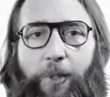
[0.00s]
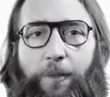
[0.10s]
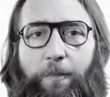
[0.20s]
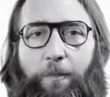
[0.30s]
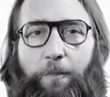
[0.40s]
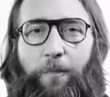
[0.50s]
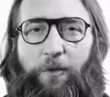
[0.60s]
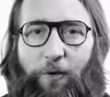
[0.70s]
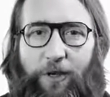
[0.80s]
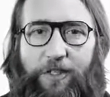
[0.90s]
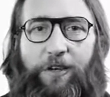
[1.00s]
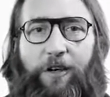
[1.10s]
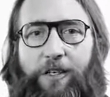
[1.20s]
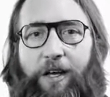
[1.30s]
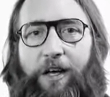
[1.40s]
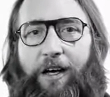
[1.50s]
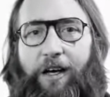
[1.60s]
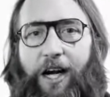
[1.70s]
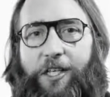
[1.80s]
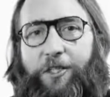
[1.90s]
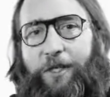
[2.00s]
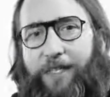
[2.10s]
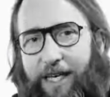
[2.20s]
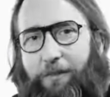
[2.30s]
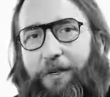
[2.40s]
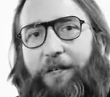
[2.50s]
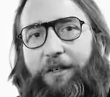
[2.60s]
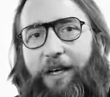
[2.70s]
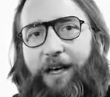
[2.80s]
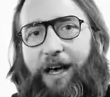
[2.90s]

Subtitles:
But before I start, I just want to take a minute